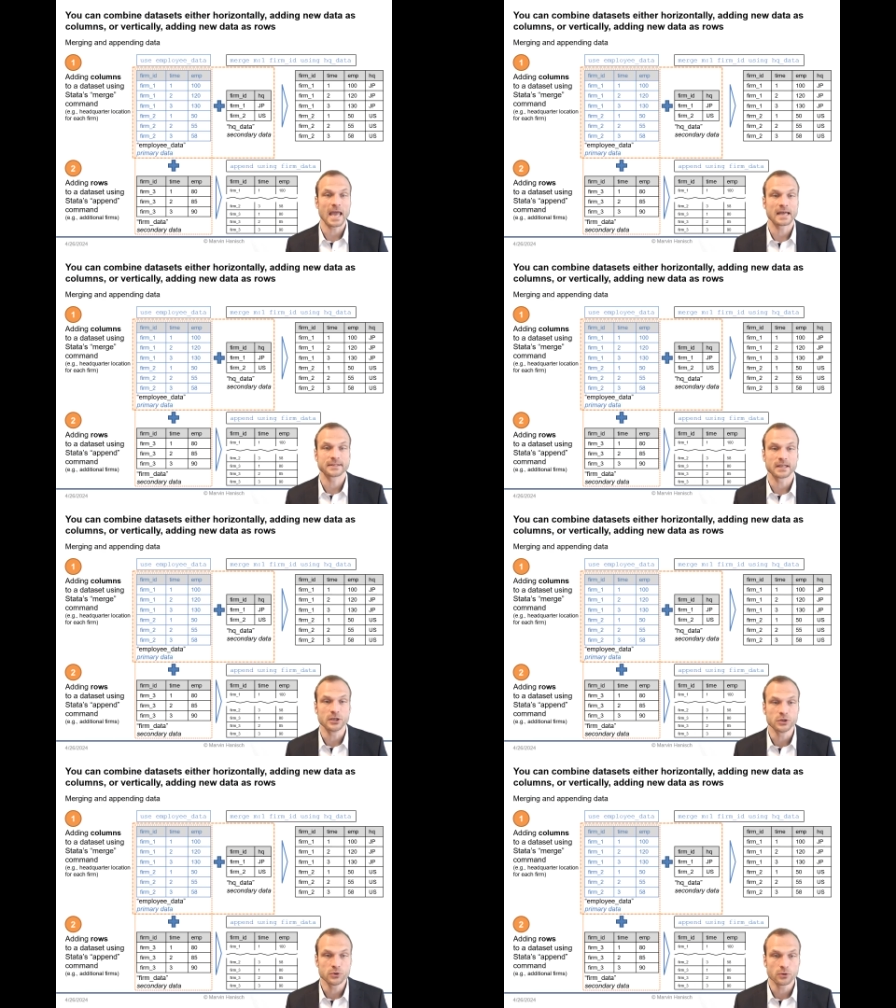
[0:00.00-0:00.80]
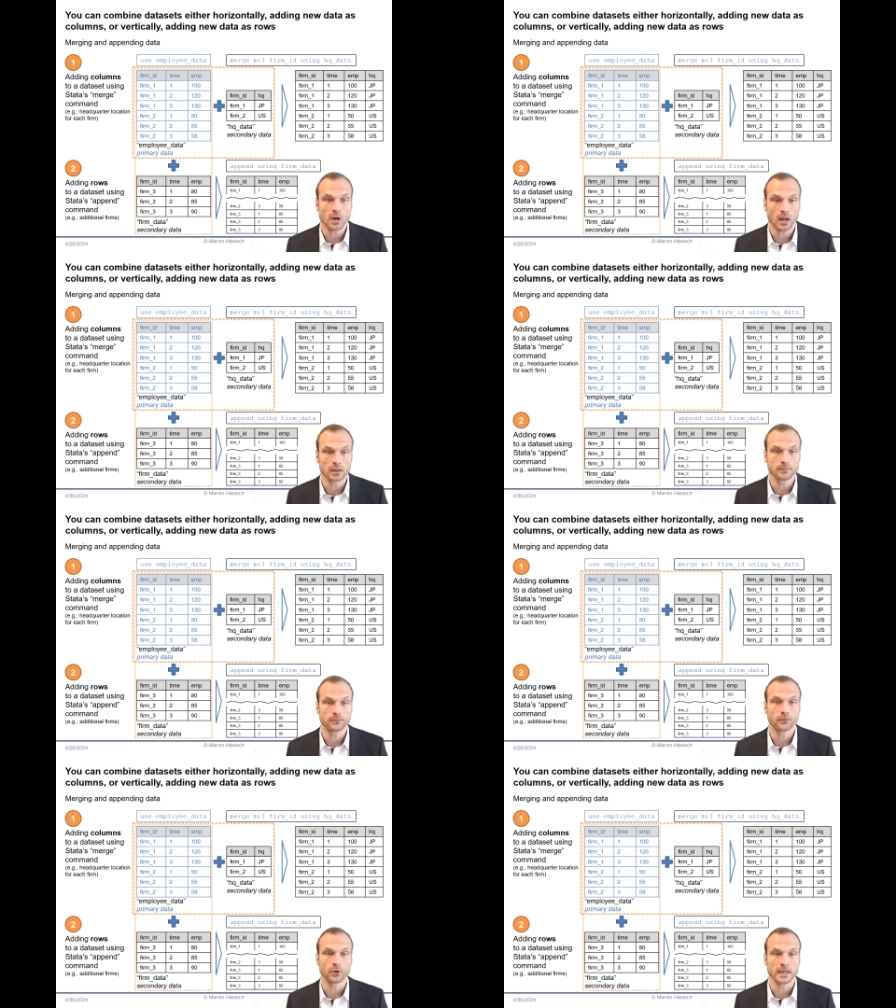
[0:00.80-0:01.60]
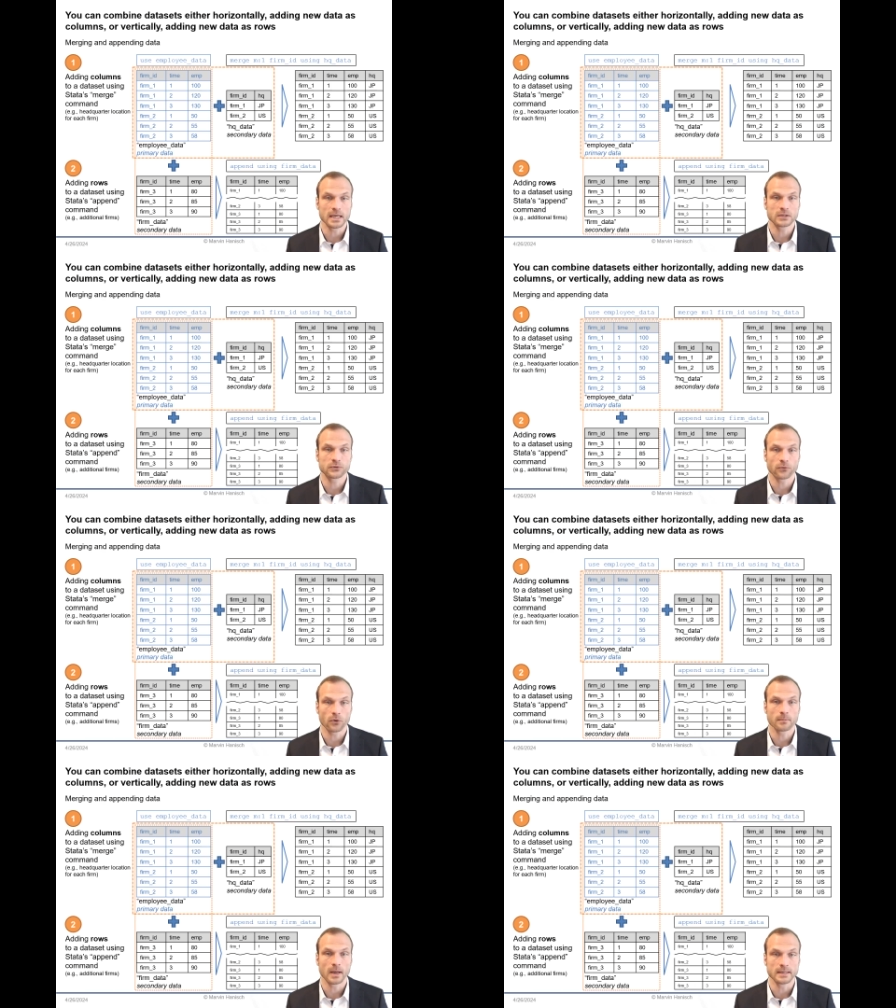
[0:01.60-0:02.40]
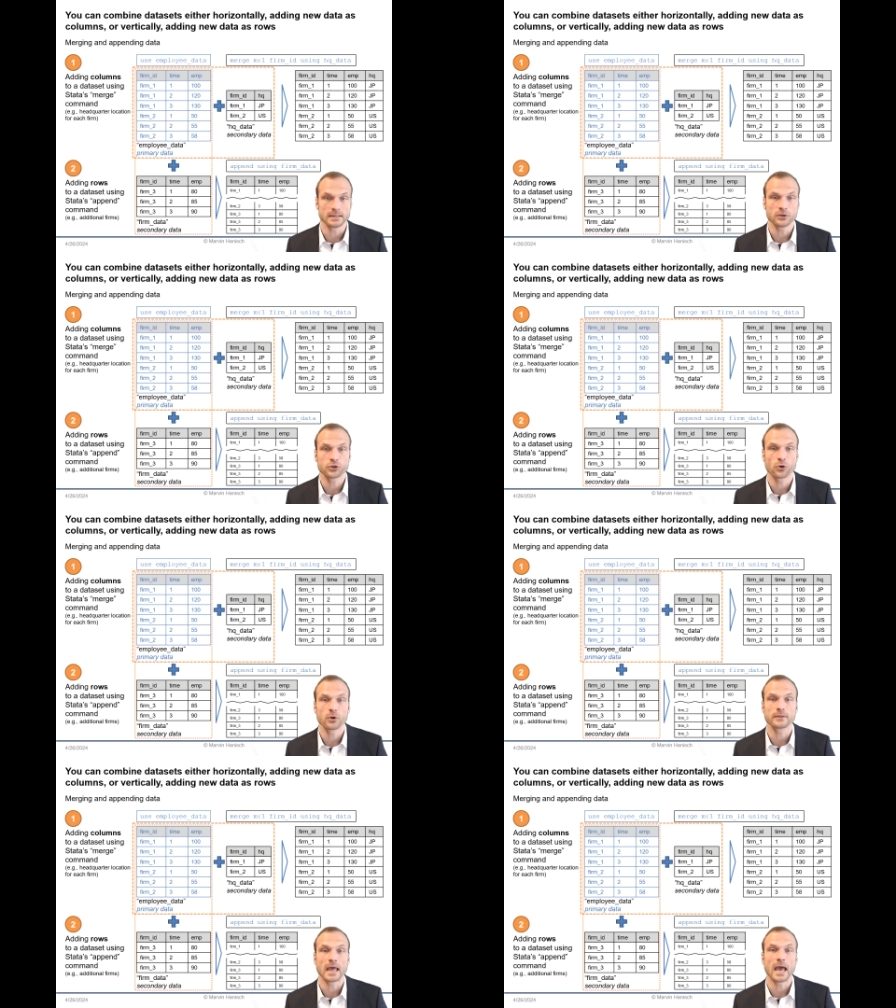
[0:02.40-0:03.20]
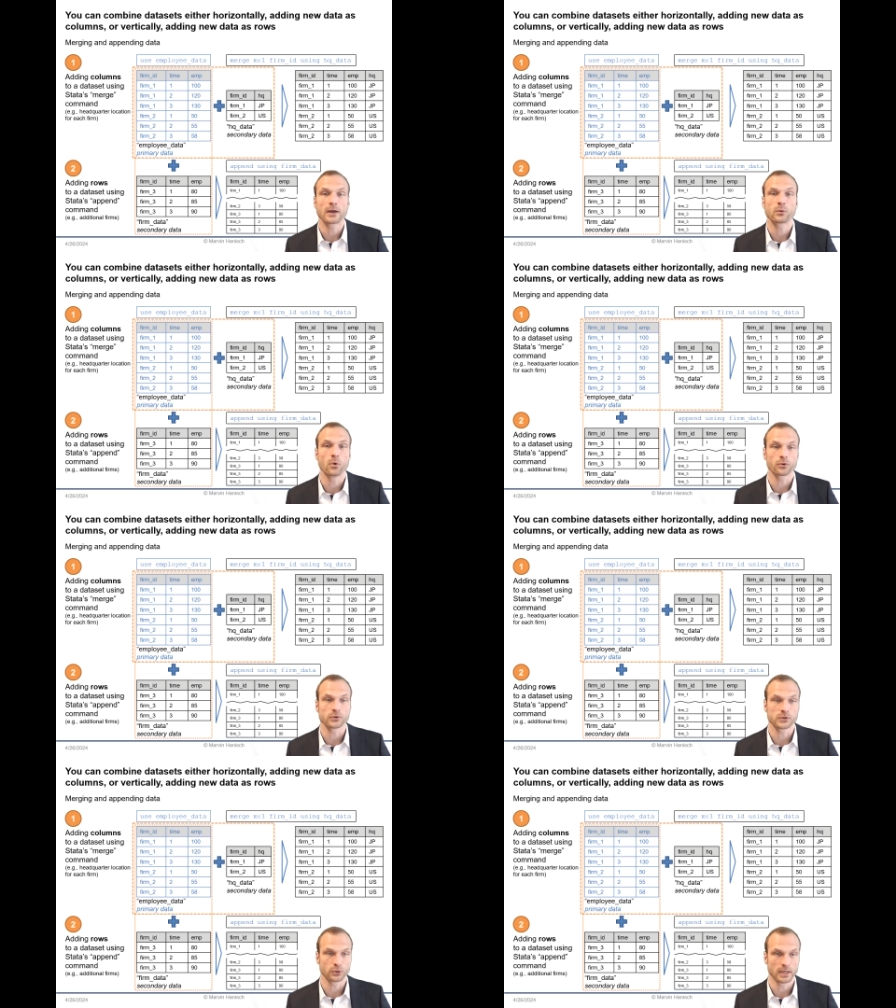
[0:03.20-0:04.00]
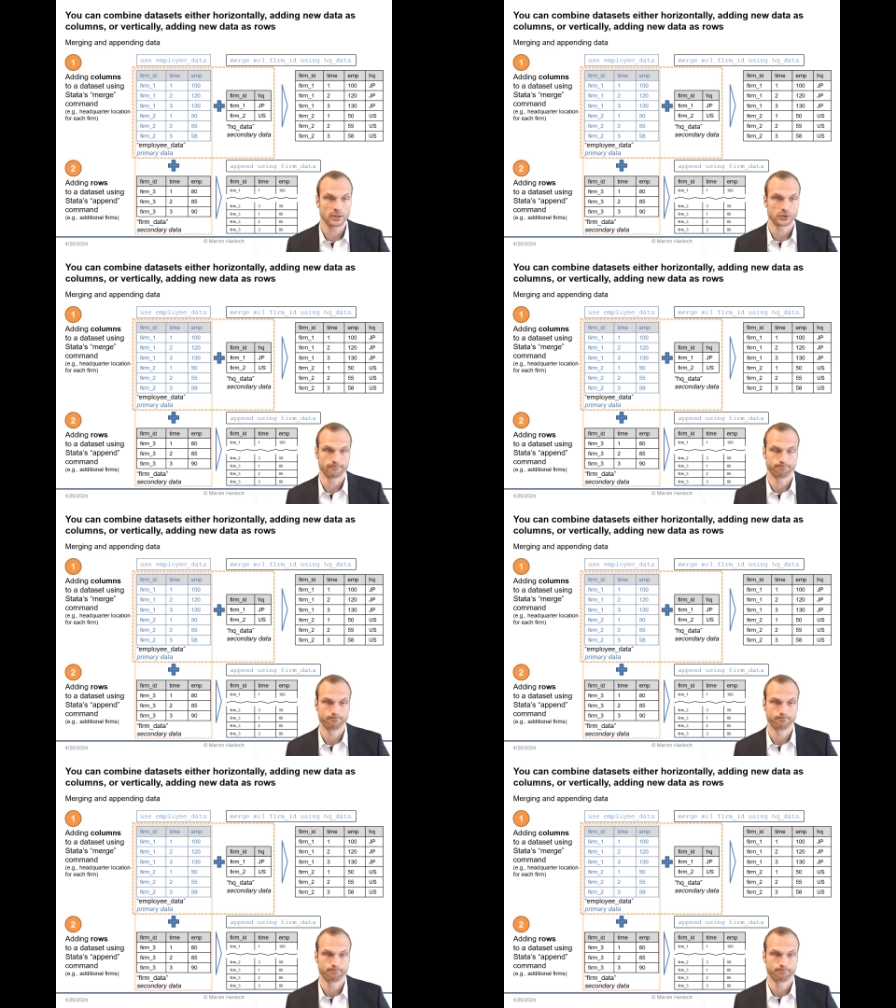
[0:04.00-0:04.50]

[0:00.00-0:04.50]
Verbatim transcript: adds a new column for each firm ID showing the headquarters location.